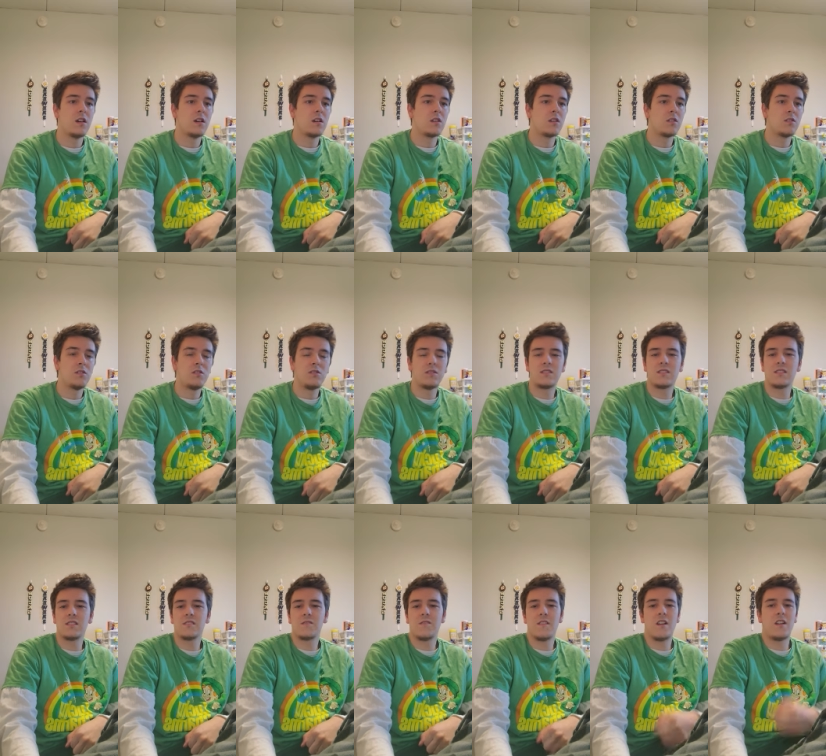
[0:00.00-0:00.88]
Kurucs
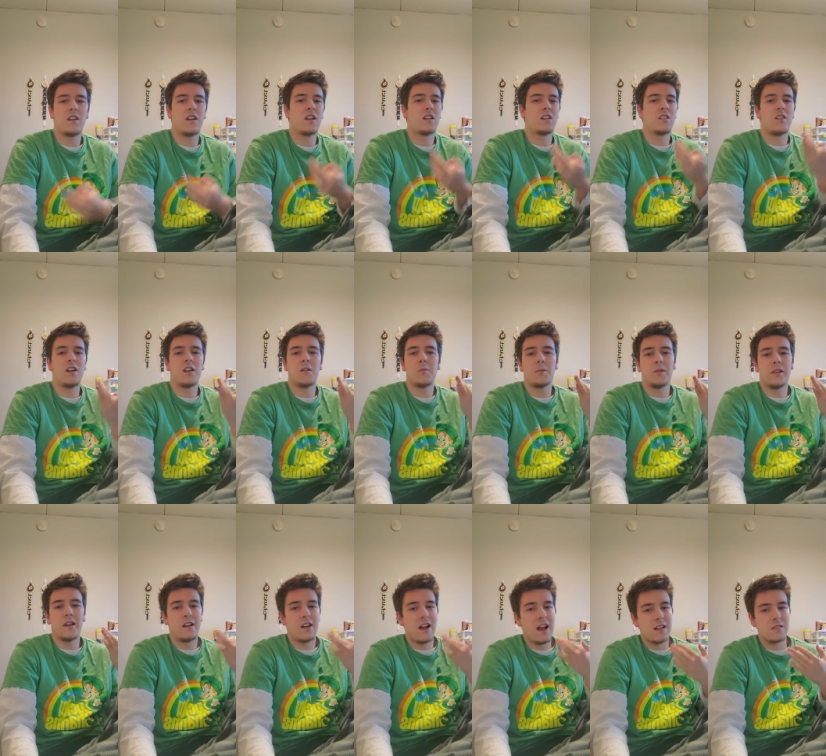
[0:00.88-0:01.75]
is a very underrated
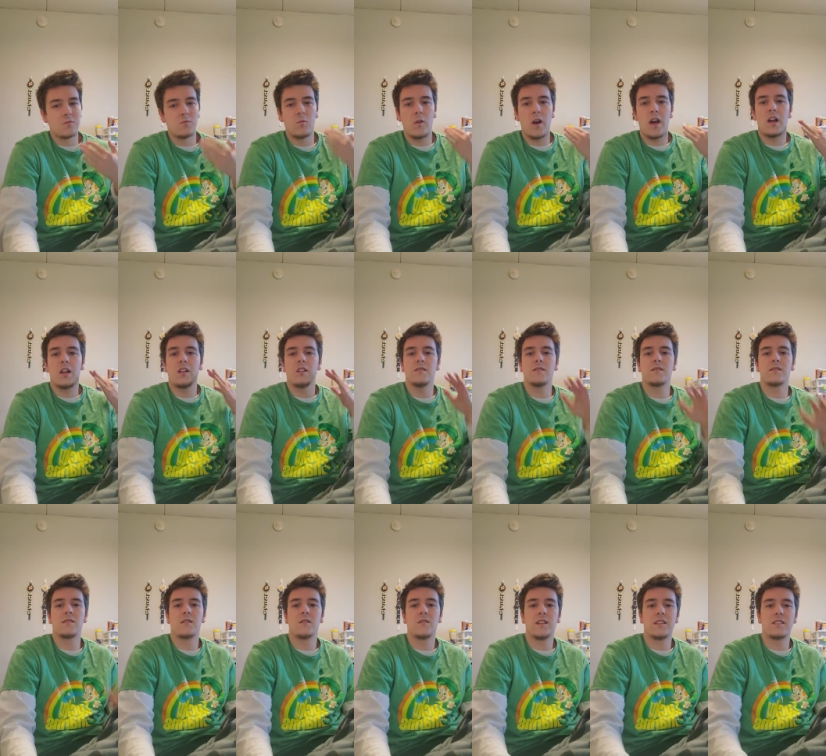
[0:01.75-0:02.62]
player as well,
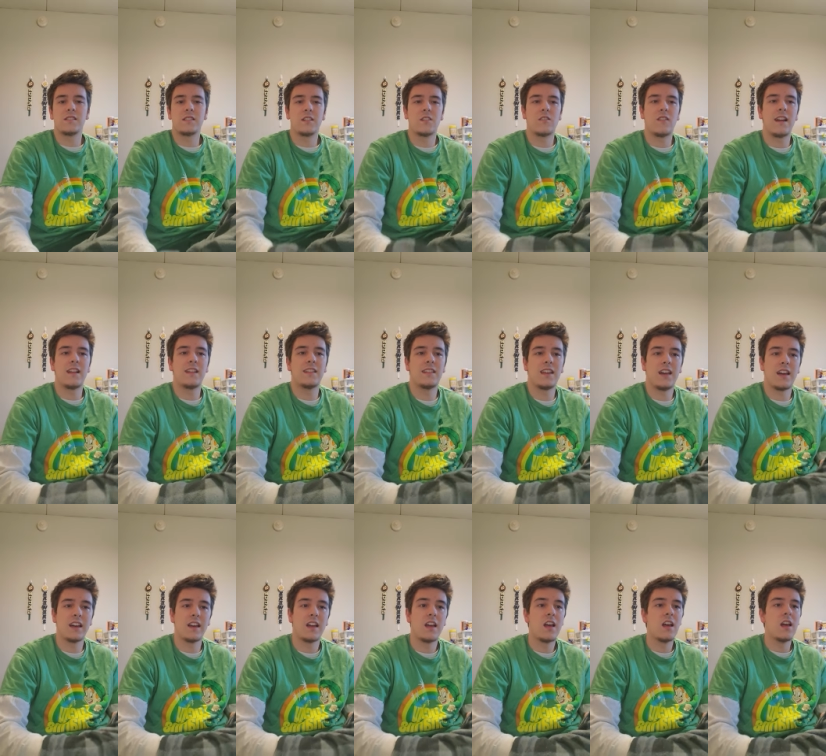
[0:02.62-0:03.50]
so that's a great
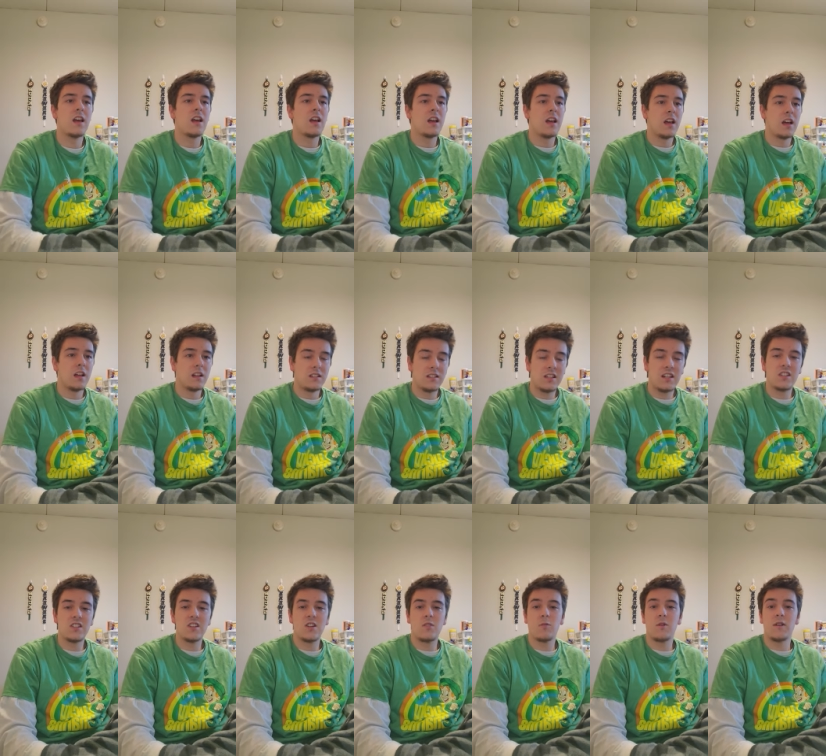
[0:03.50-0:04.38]
thing.
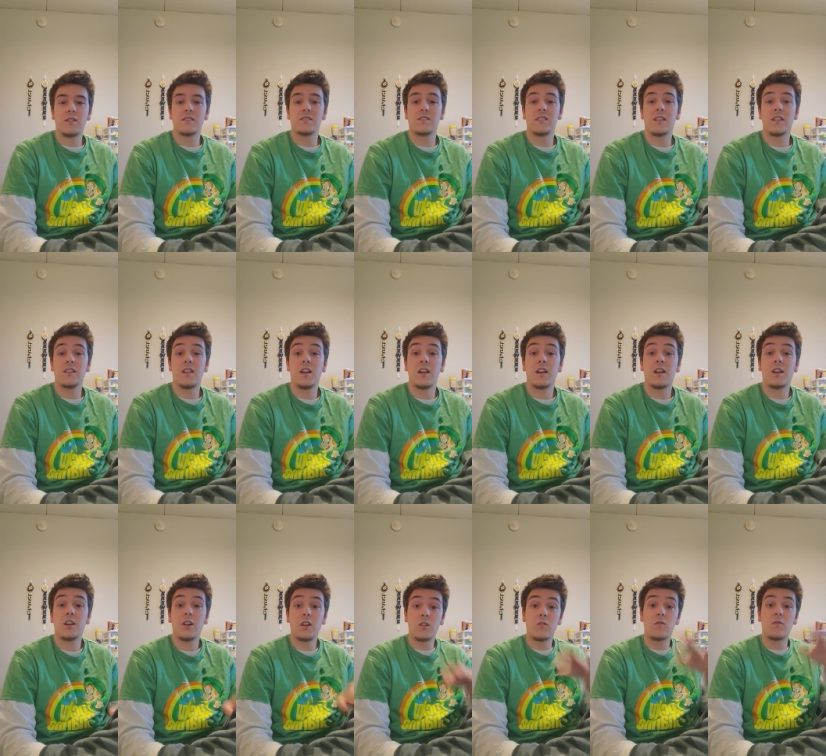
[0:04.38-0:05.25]
DJ Wilson,
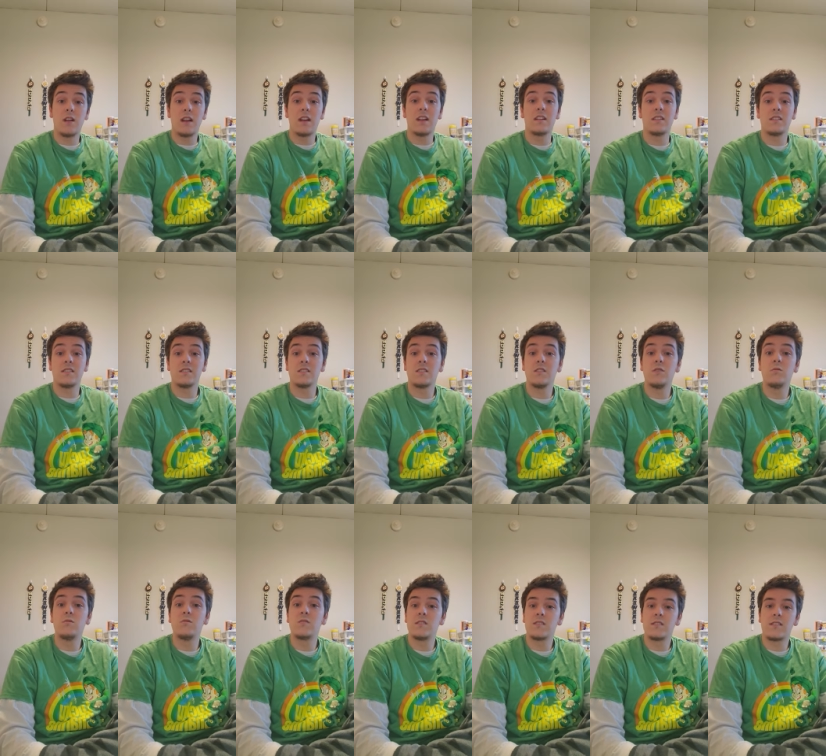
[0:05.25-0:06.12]
good riddance.
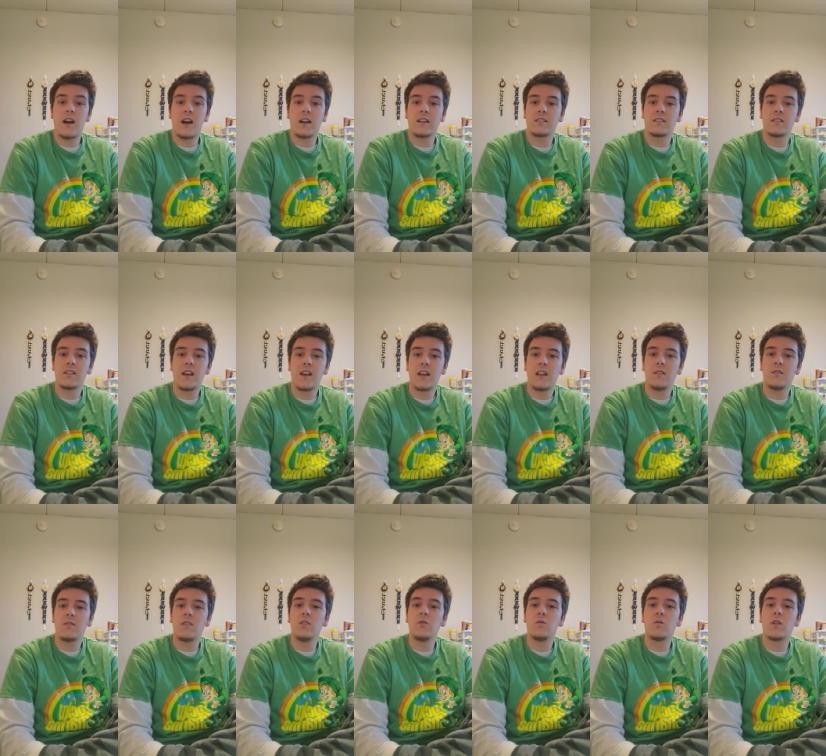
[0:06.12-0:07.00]
You sucked
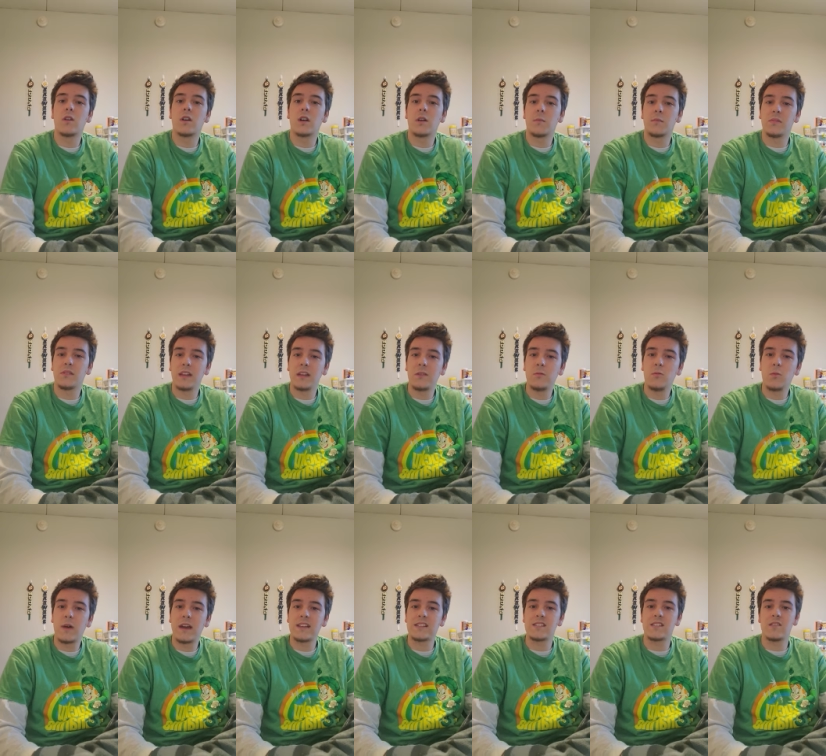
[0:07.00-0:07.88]
and you were a complete
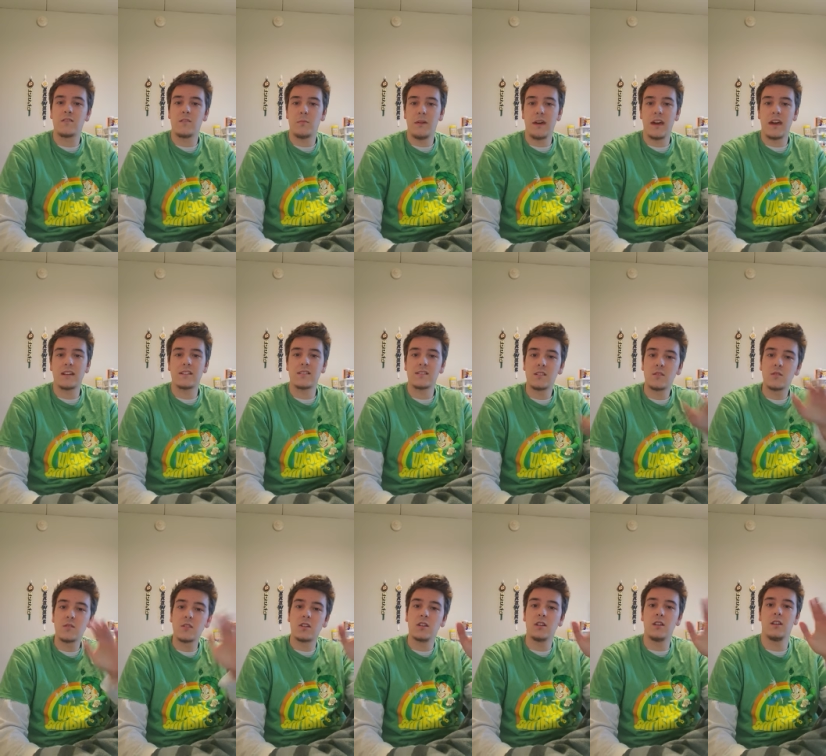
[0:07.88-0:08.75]
waste of a pick,
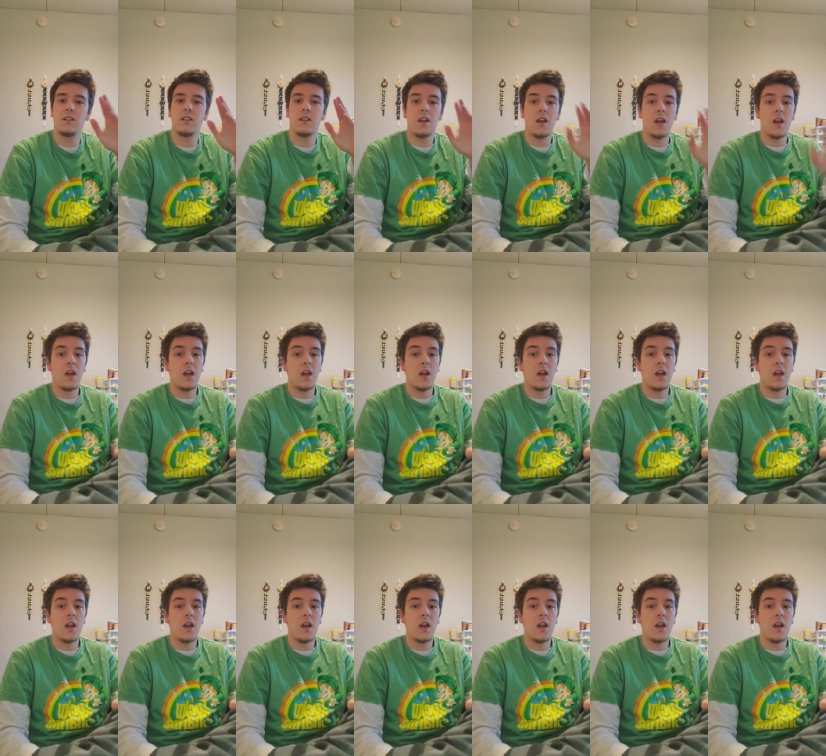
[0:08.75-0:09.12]
so good.